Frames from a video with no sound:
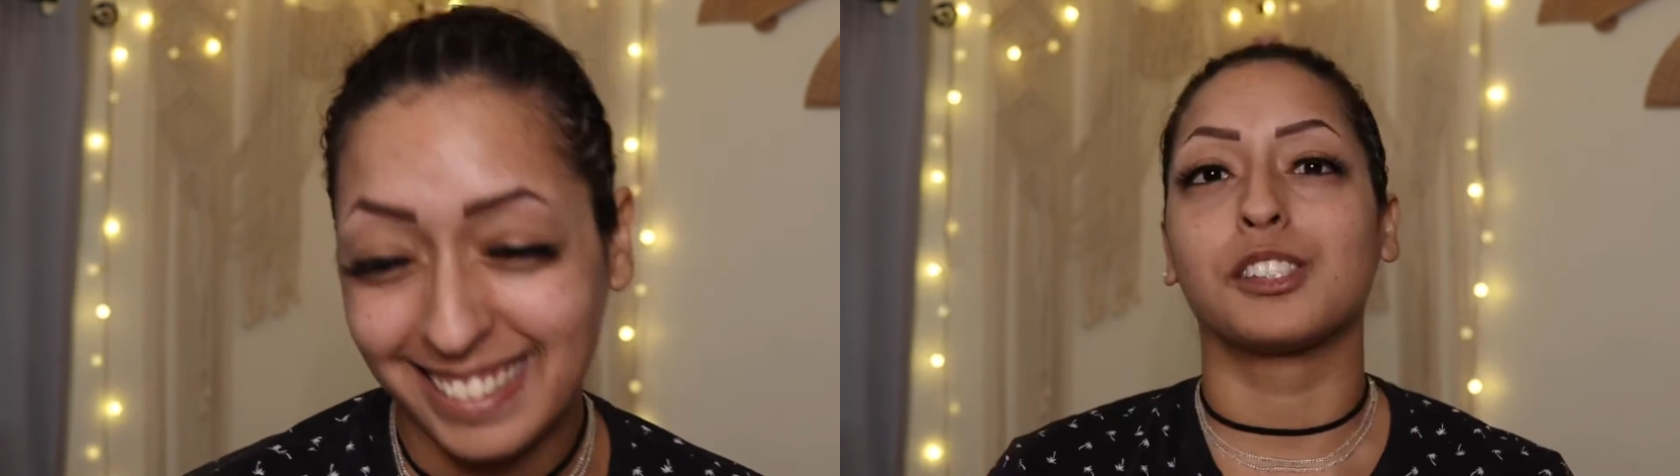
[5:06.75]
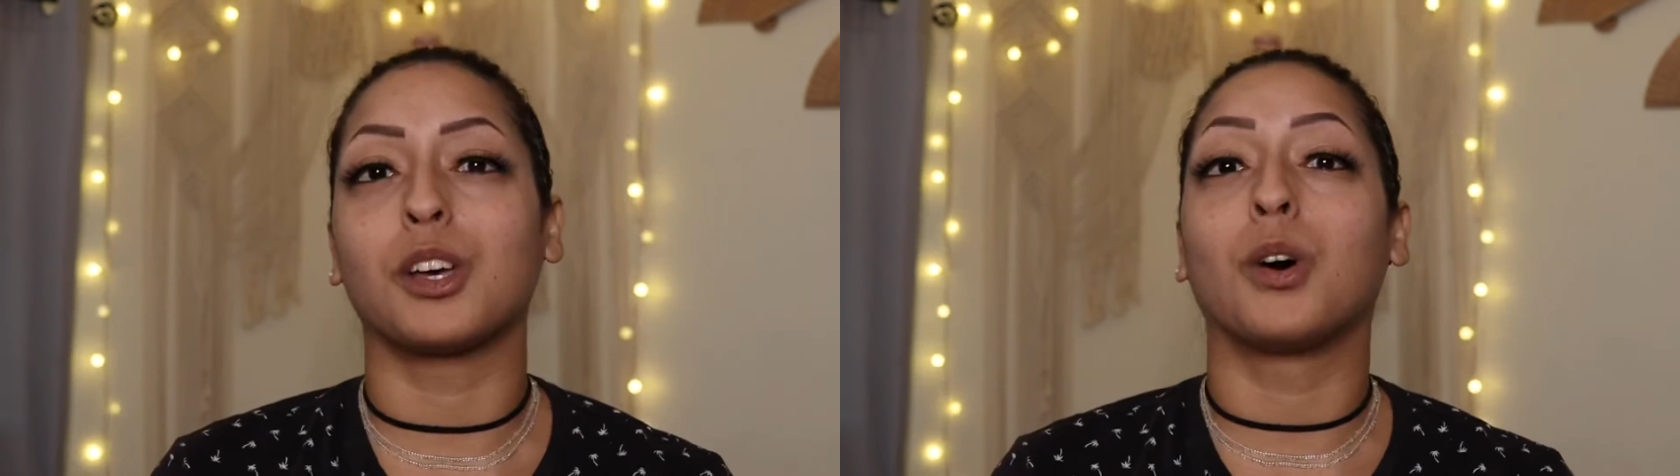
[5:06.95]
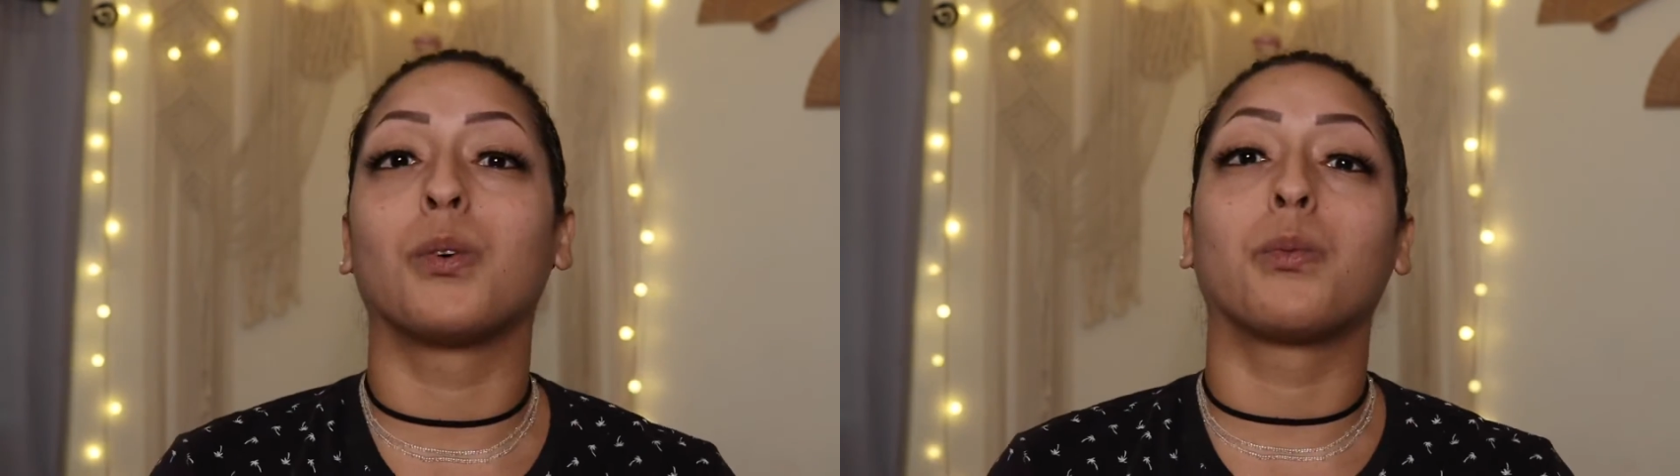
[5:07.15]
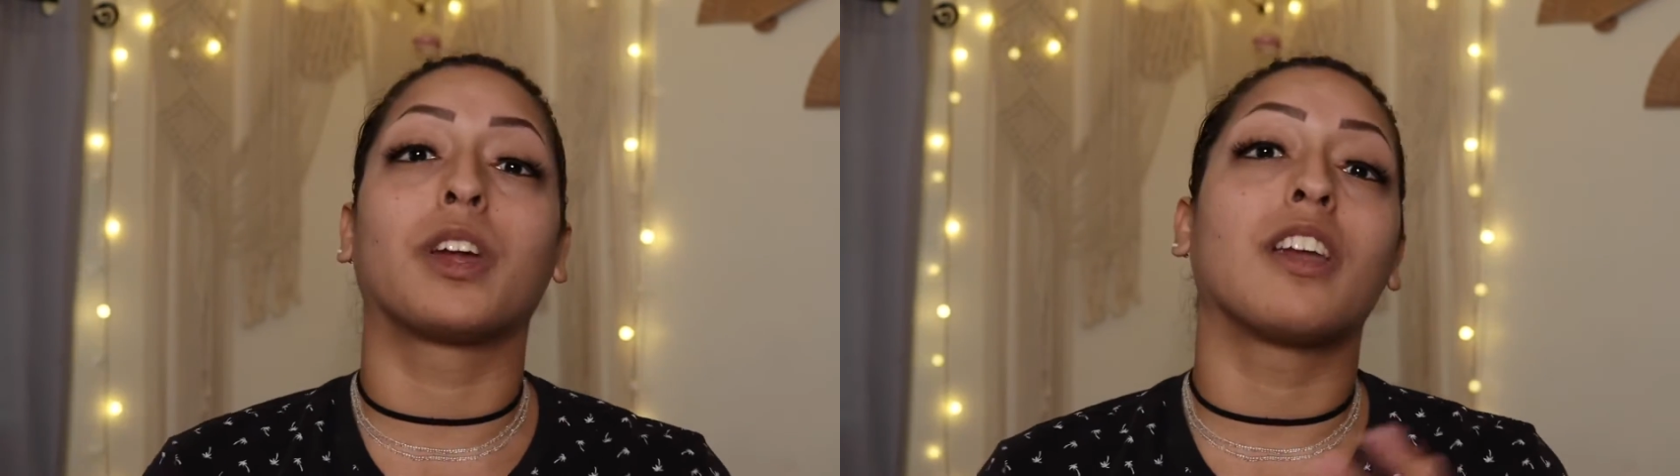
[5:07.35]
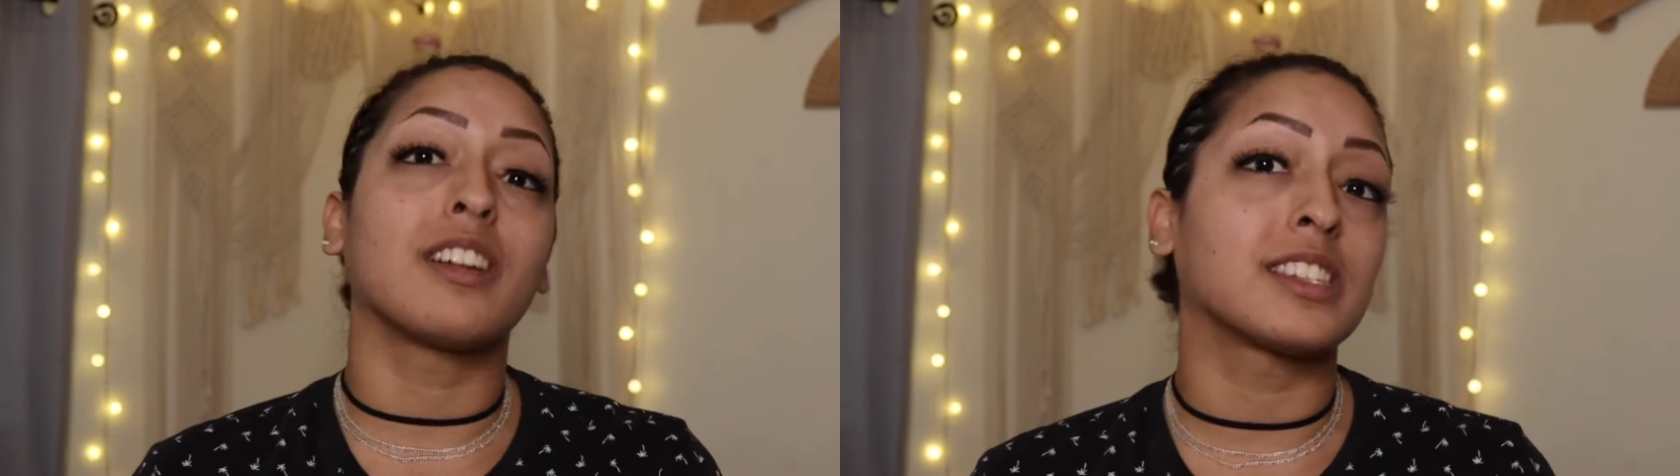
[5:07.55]
So
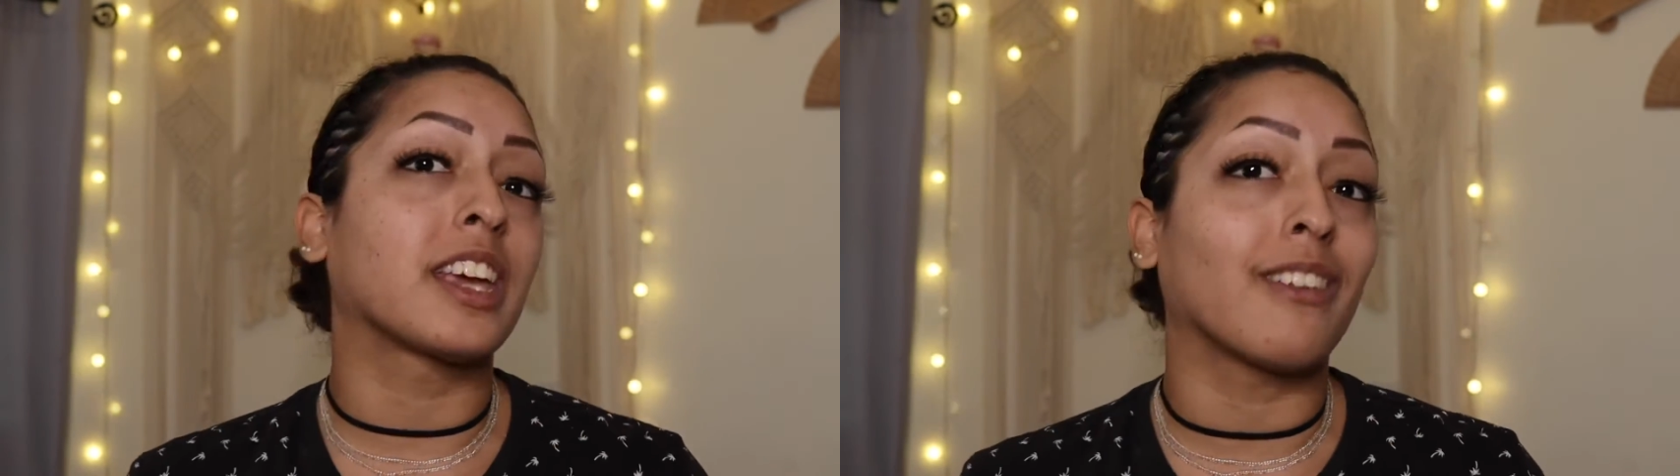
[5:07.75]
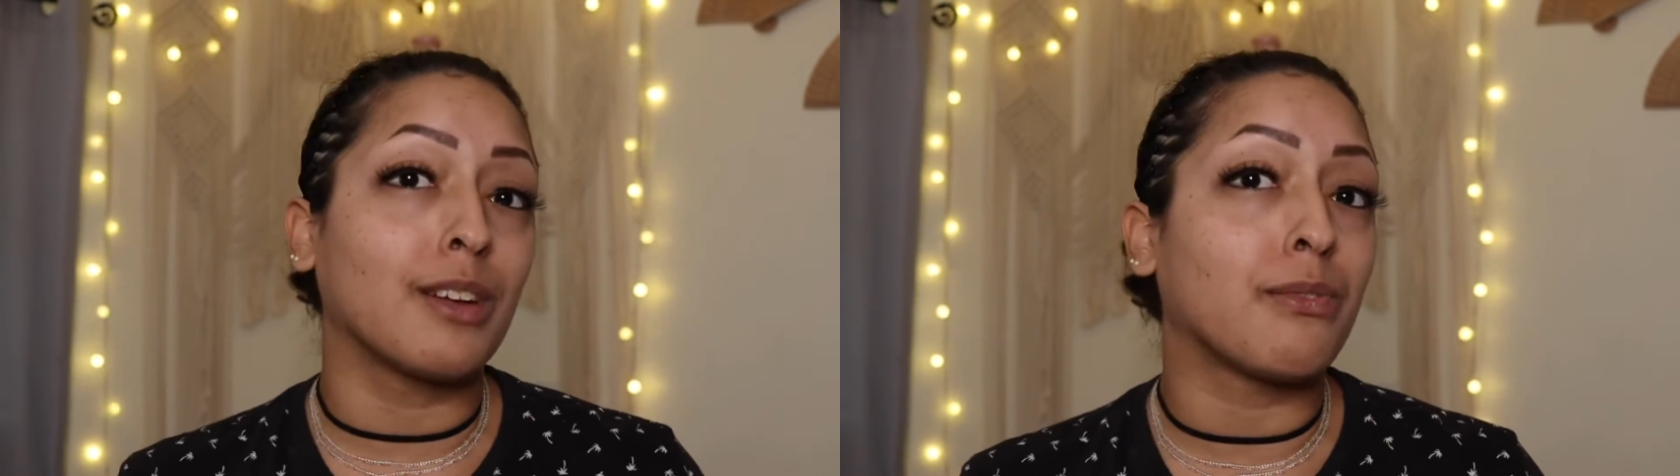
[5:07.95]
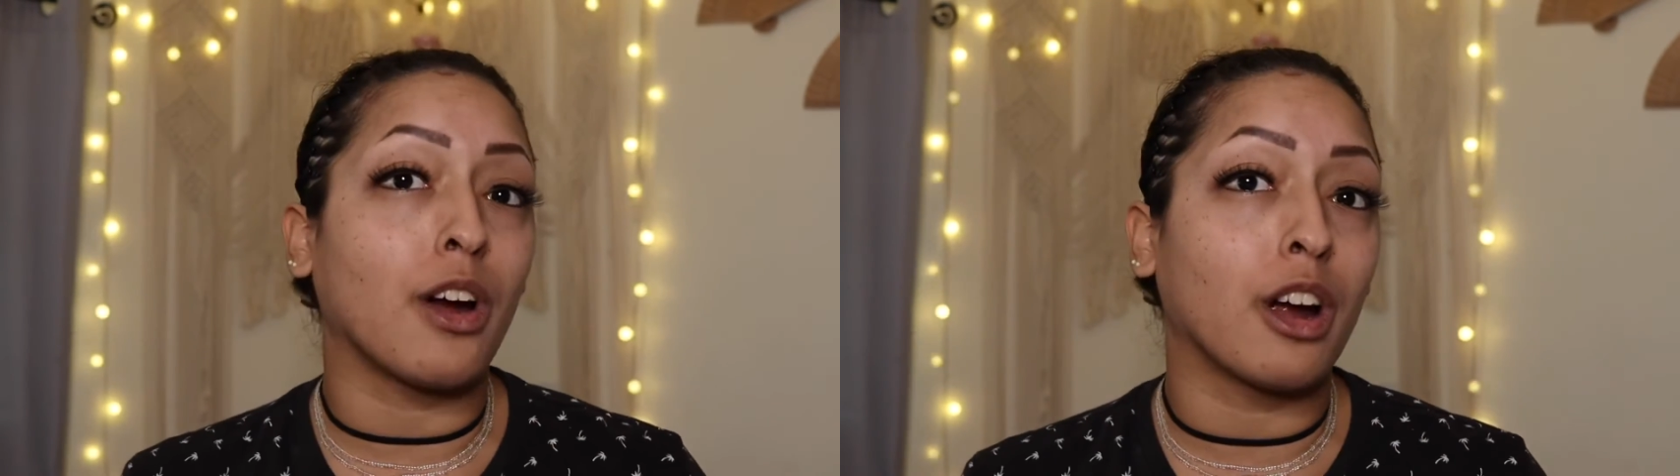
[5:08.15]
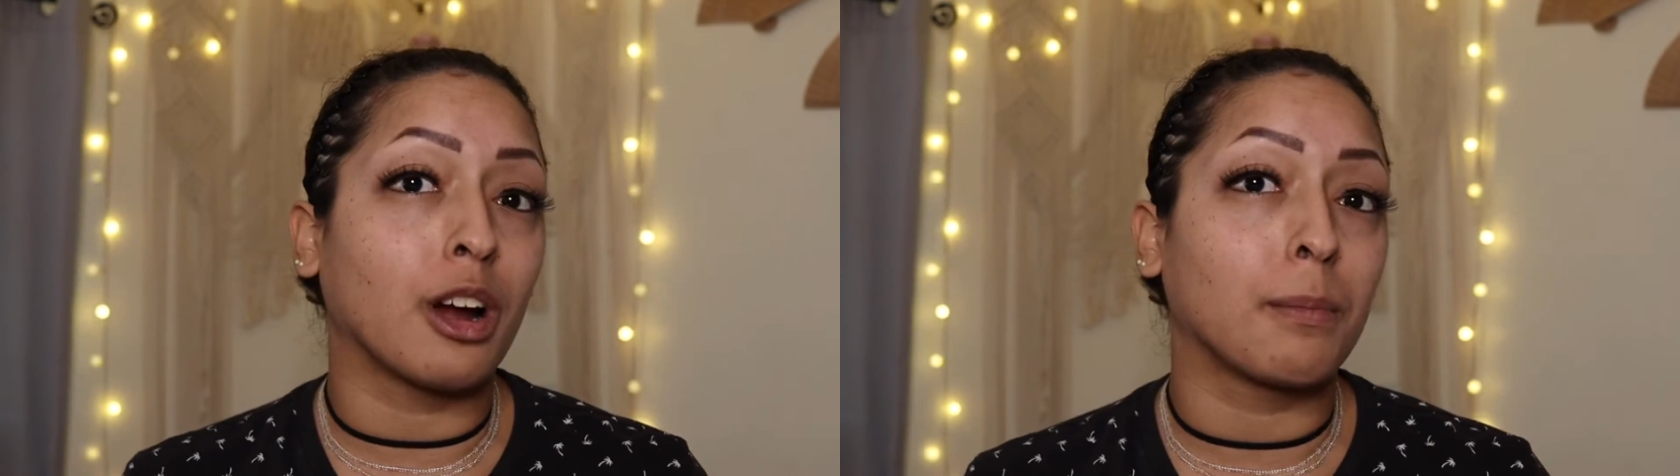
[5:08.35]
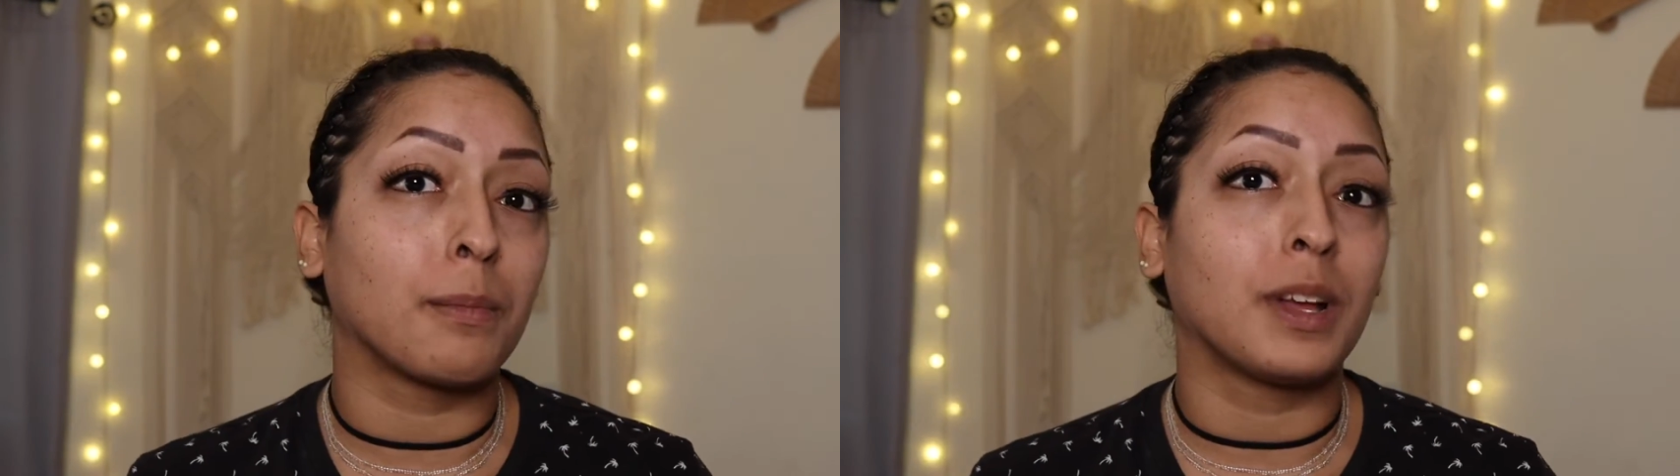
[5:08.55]
when Knott's Scary
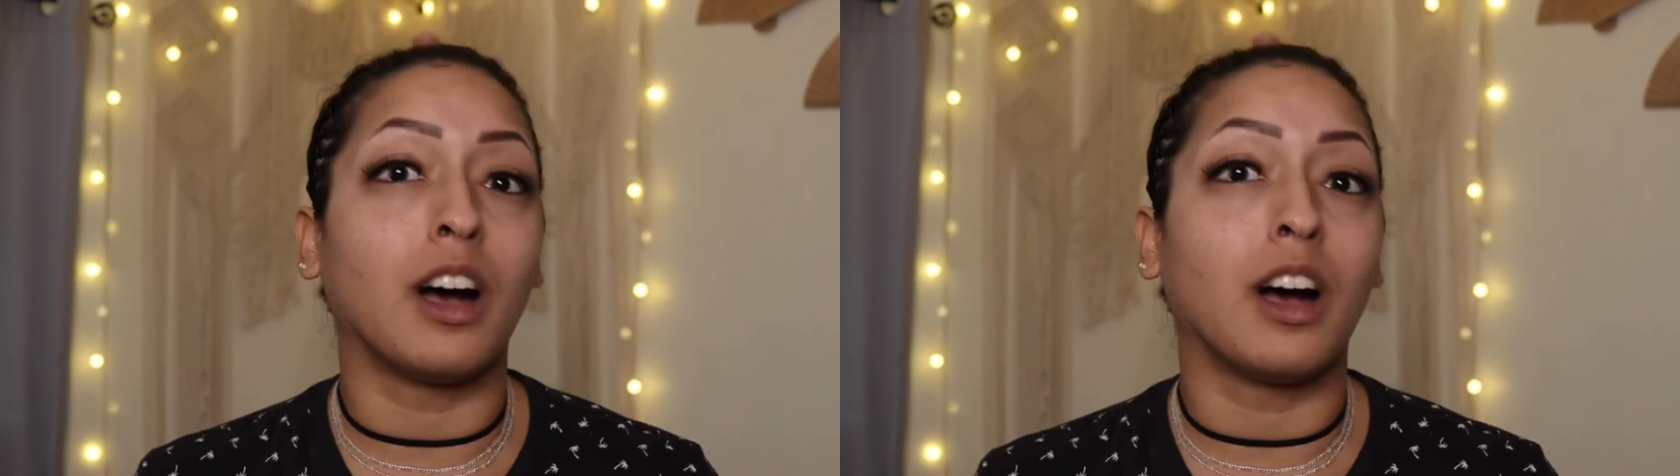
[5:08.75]
Farm